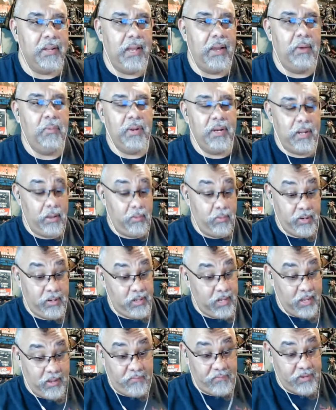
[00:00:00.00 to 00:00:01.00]
I would, I would
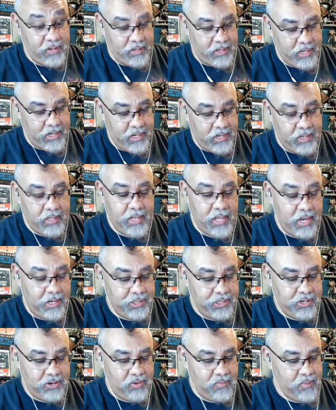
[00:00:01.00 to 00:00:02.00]
love to get into that
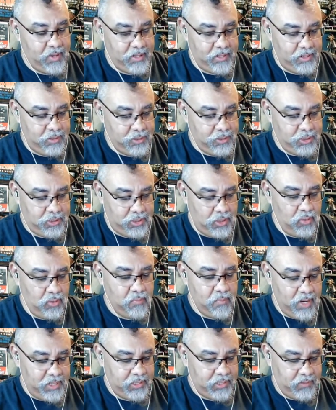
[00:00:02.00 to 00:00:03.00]
show, but there's so
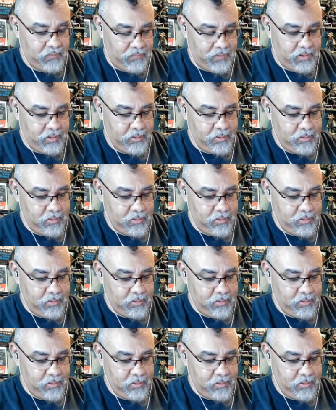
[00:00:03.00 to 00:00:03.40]
much of it.